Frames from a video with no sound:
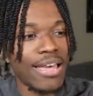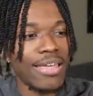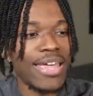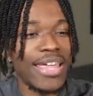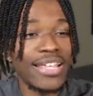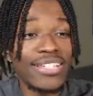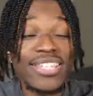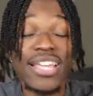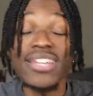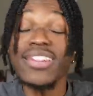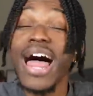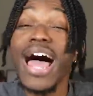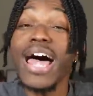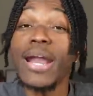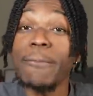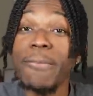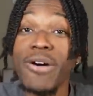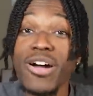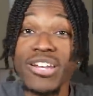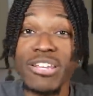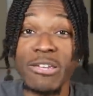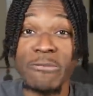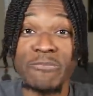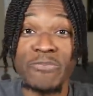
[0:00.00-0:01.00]
It's a lot of
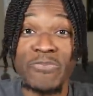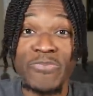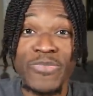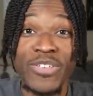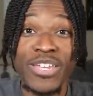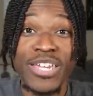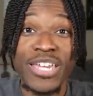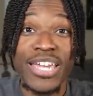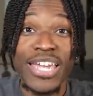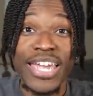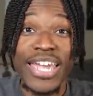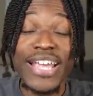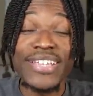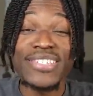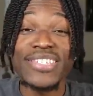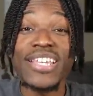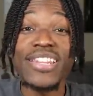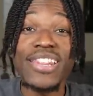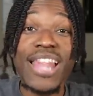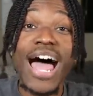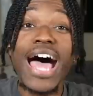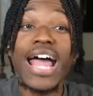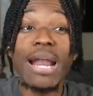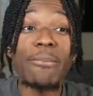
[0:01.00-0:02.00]
money. It's a
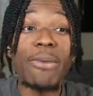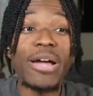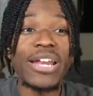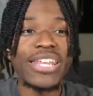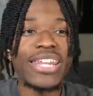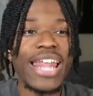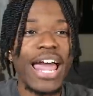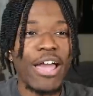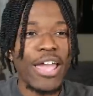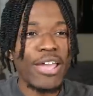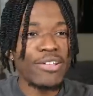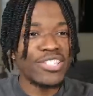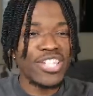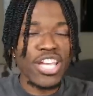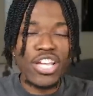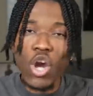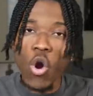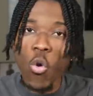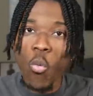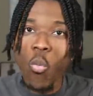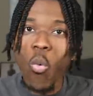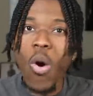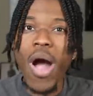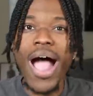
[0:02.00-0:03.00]
lot of money. Now, it took
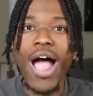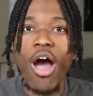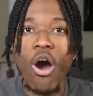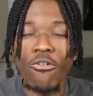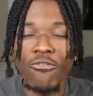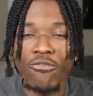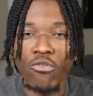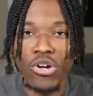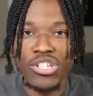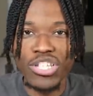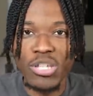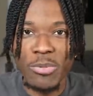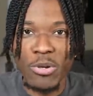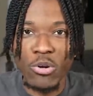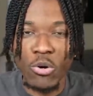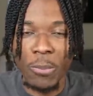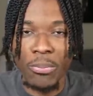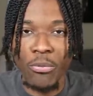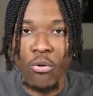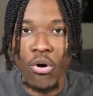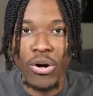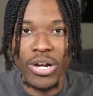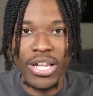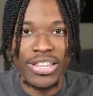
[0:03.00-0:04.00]
a while for it to be
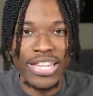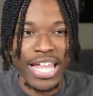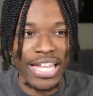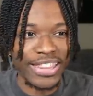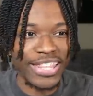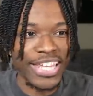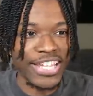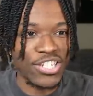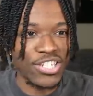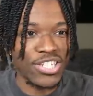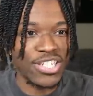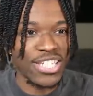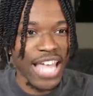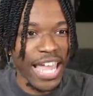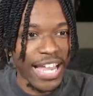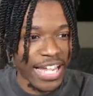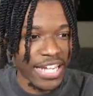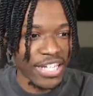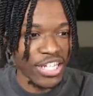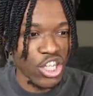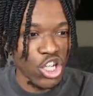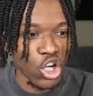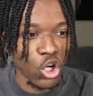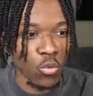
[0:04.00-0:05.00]
reported that this
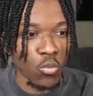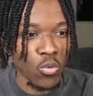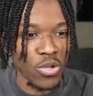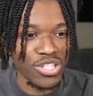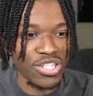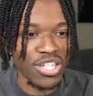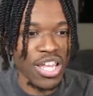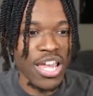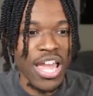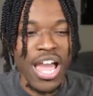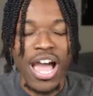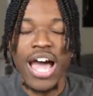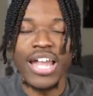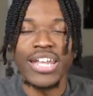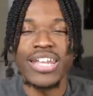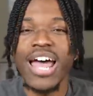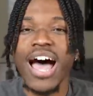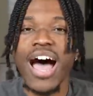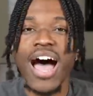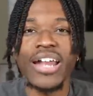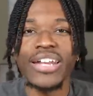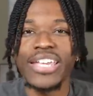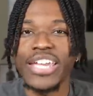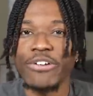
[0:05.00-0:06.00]
second year was a
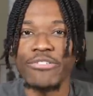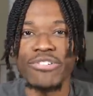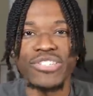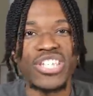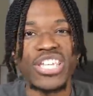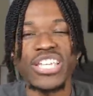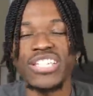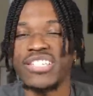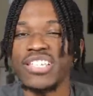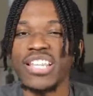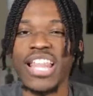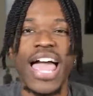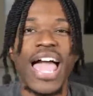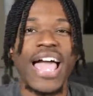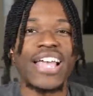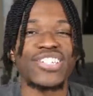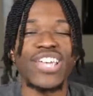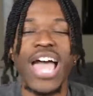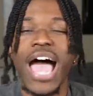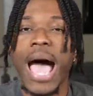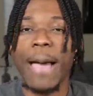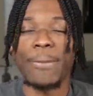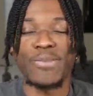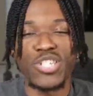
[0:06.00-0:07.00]
non-guarantee
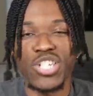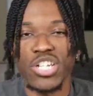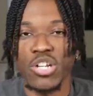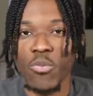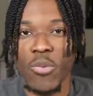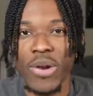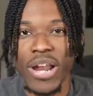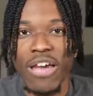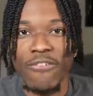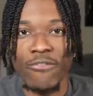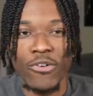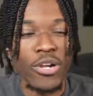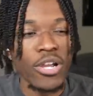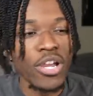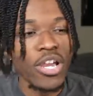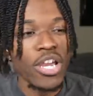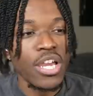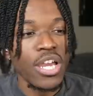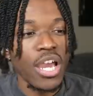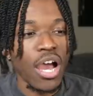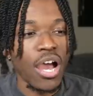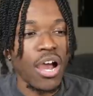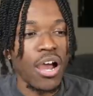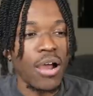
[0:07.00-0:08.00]
slash option or whatever.
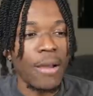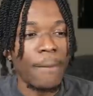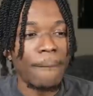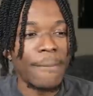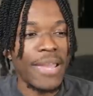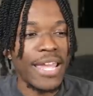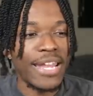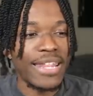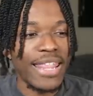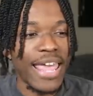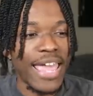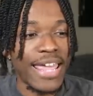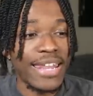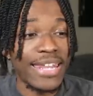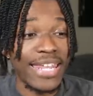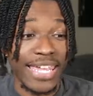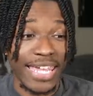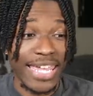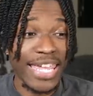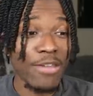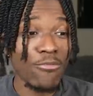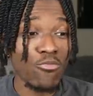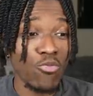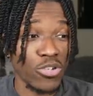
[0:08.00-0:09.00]
Um, and, and
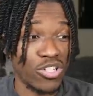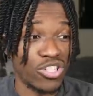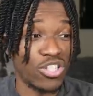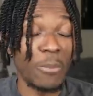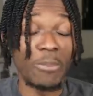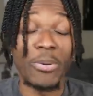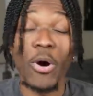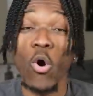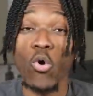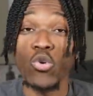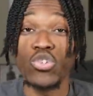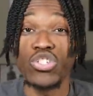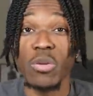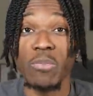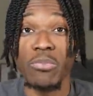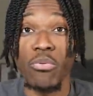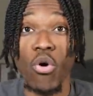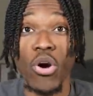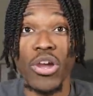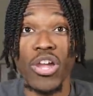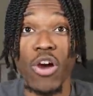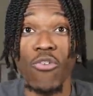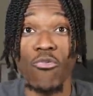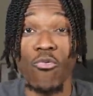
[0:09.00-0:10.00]
he was the poster
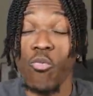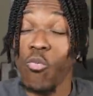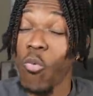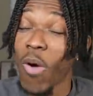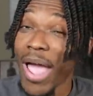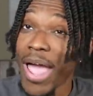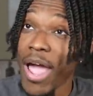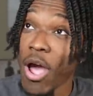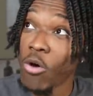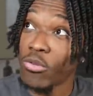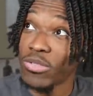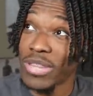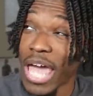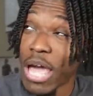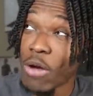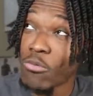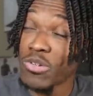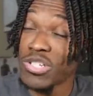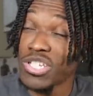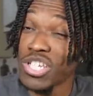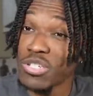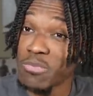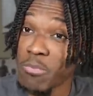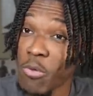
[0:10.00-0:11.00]
boy of, wow, that
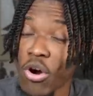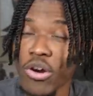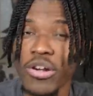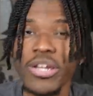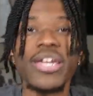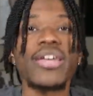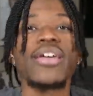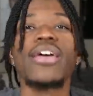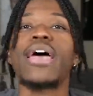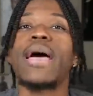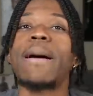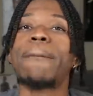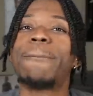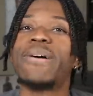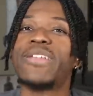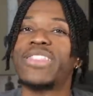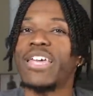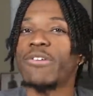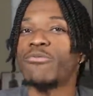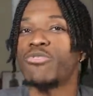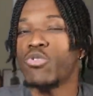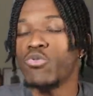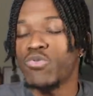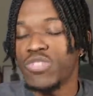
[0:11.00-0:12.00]
was his market. But
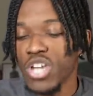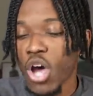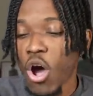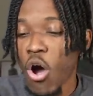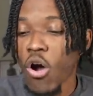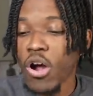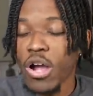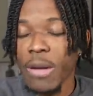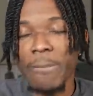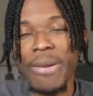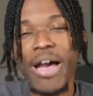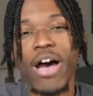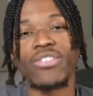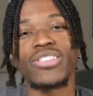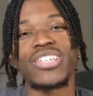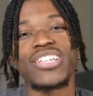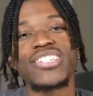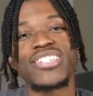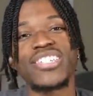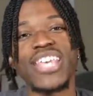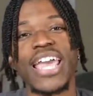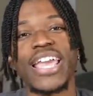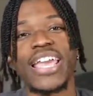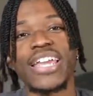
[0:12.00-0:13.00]
then when you talk about the
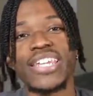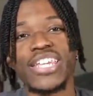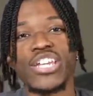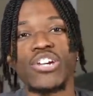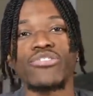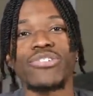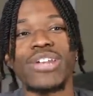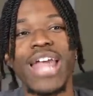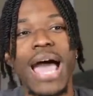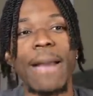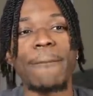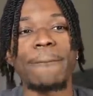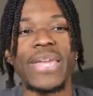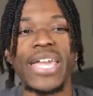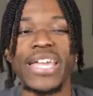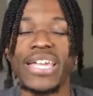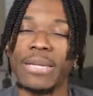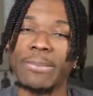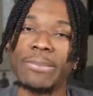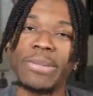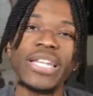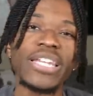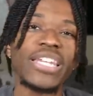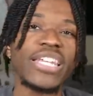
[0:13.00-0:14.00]
second year not being
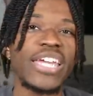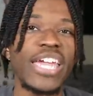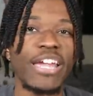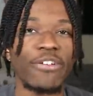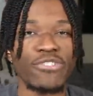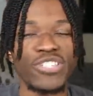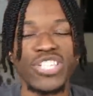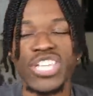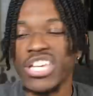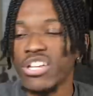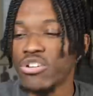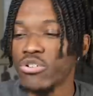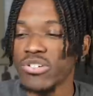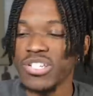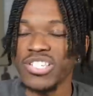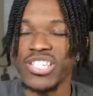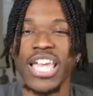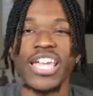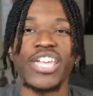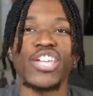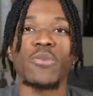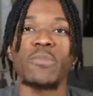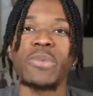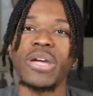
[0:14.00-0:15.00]
completely guaranteed or the
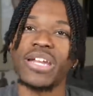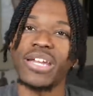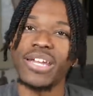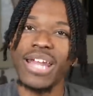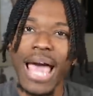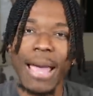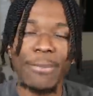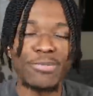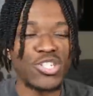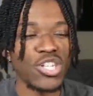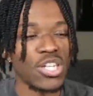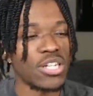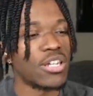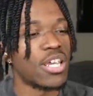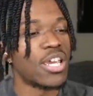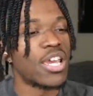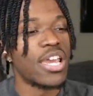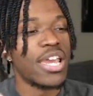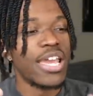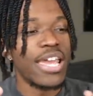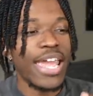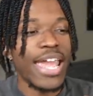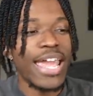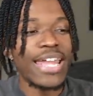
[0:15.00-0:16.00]
second year being an option,
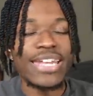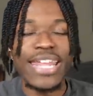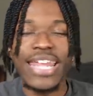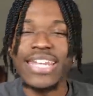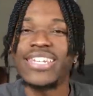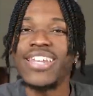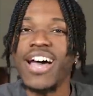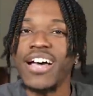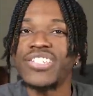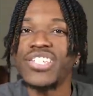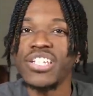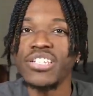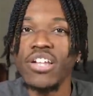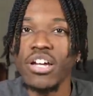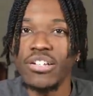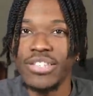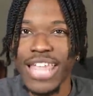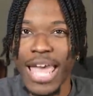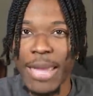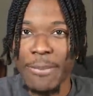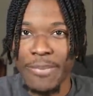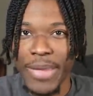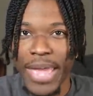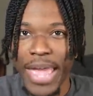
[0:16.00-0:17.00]
it, it doesn't
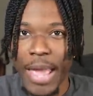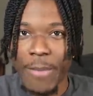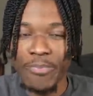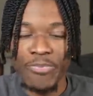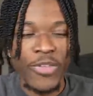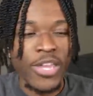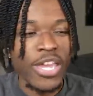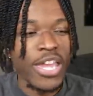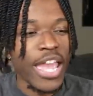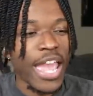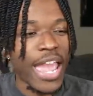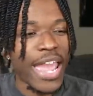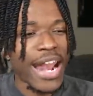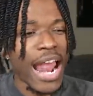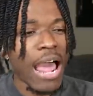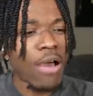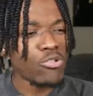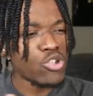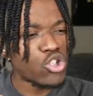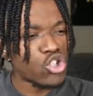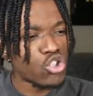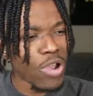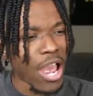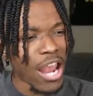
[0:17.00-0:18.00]
look that bad. And I
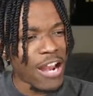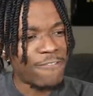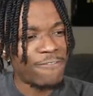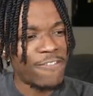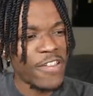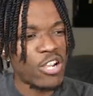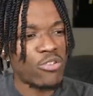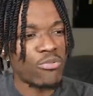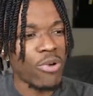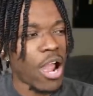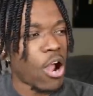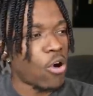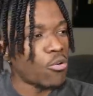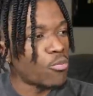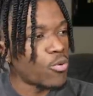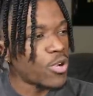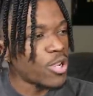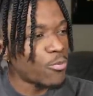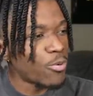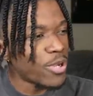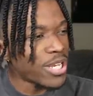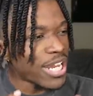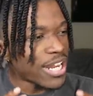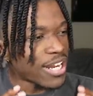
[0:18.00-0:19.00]
was trying to figure out,
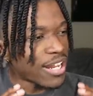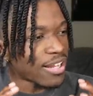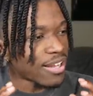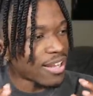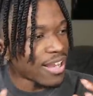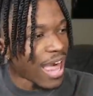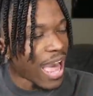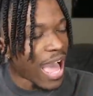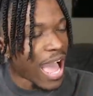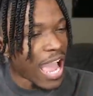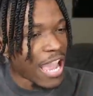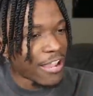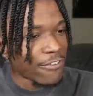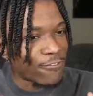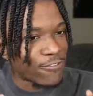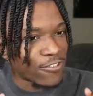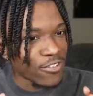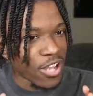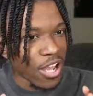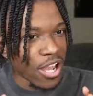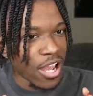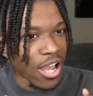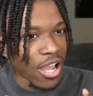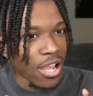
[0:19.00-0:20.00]
we, we did a
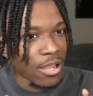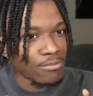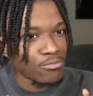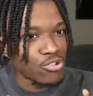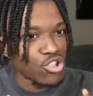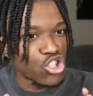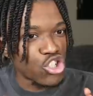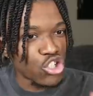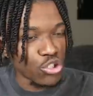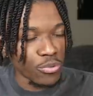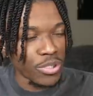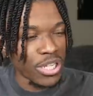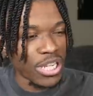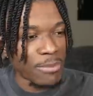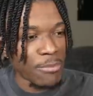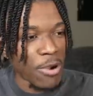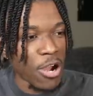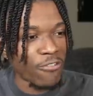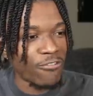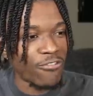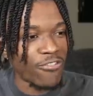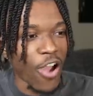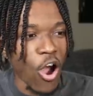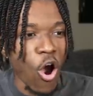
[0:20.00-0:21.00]
live um, stream
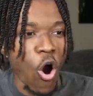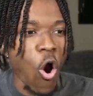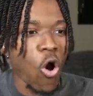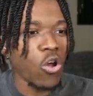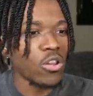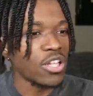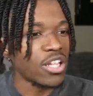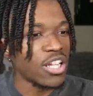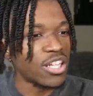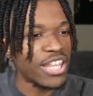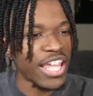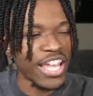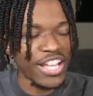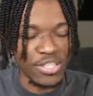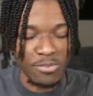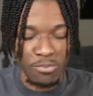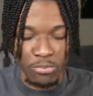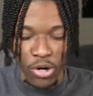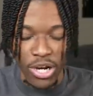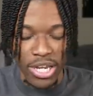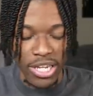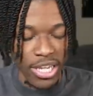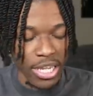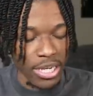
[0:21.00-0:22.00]
of all of the things
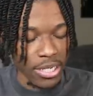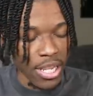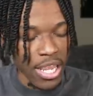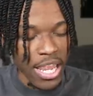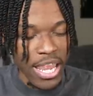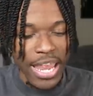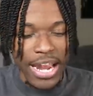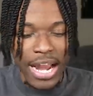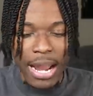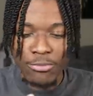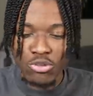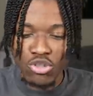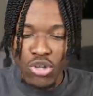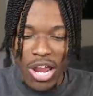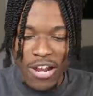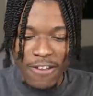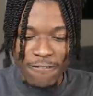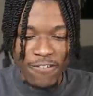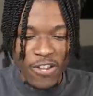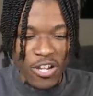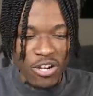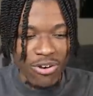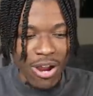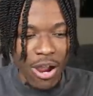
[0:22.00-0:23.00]
breaking, and I'm trying
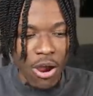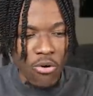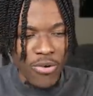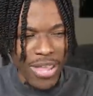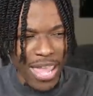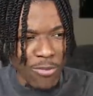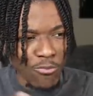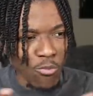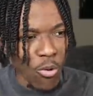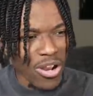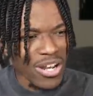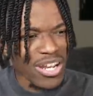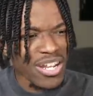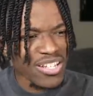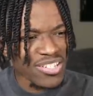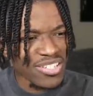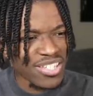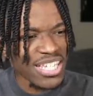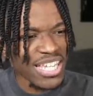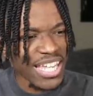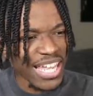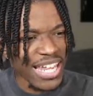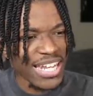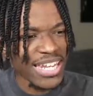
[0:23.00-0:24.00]
to figure out, okay, what
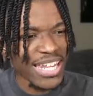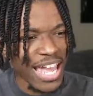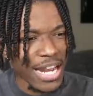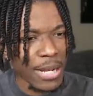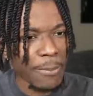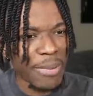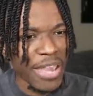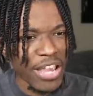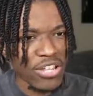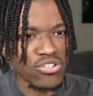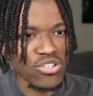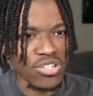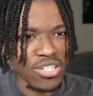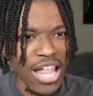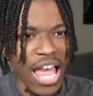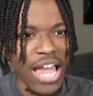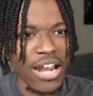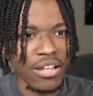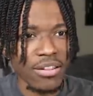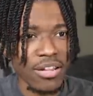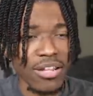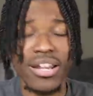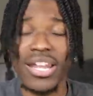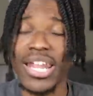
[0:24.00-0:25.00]
does the Indiana Pacers
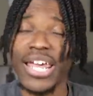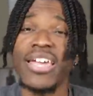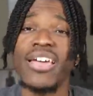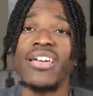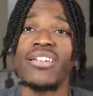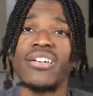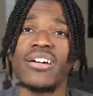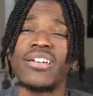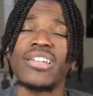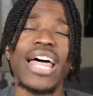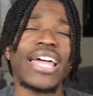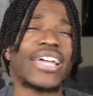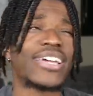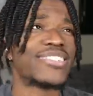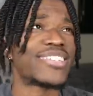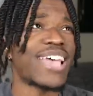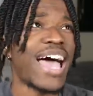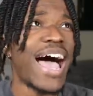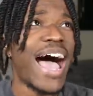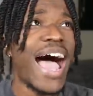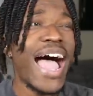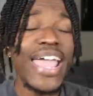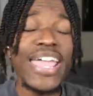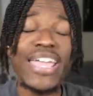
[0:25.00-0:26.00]
line look like? Look like because
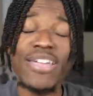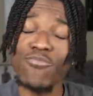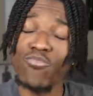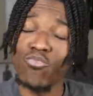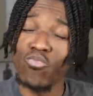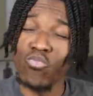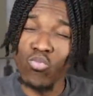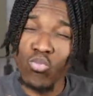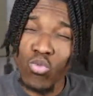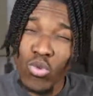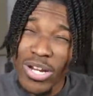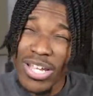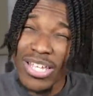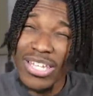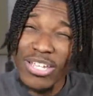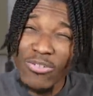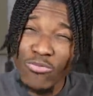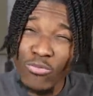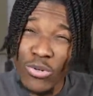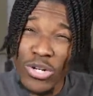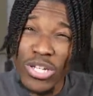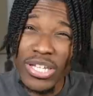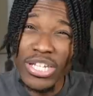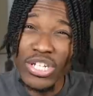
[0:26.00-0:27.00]
I really,
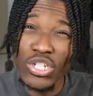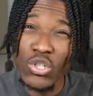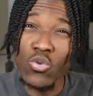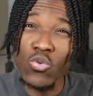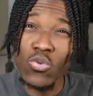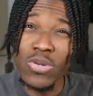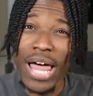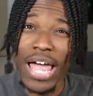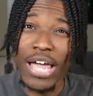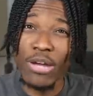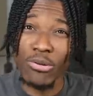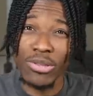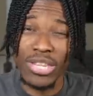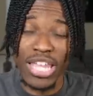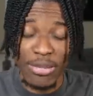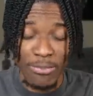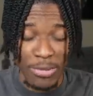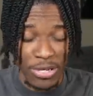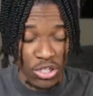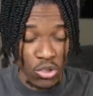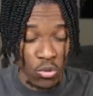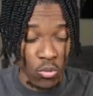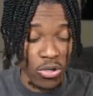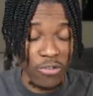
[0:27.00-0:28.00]
really do like what they've
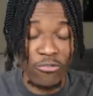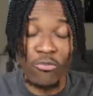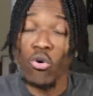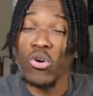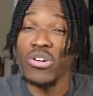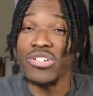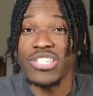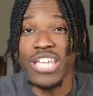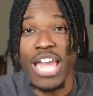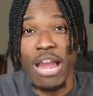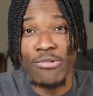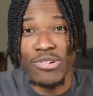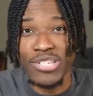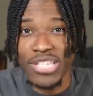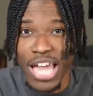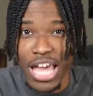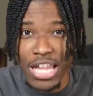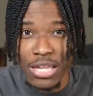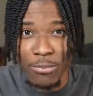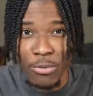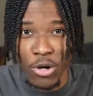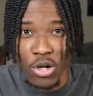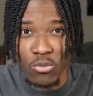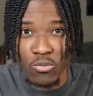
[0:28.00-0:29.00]
been doing. Of course, Tyrese
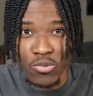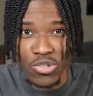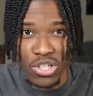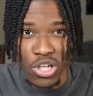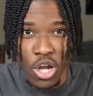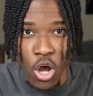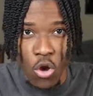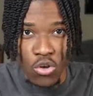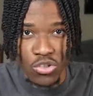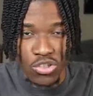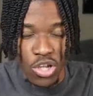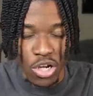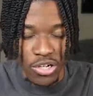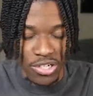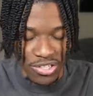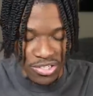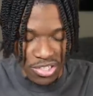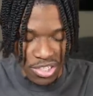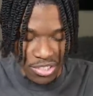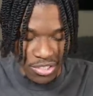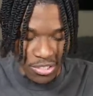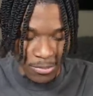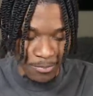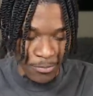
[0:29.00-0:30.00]
Halliburton was an All Star
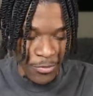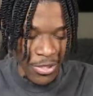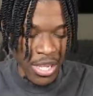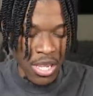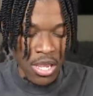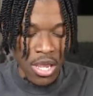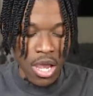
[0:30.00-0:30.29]
this season.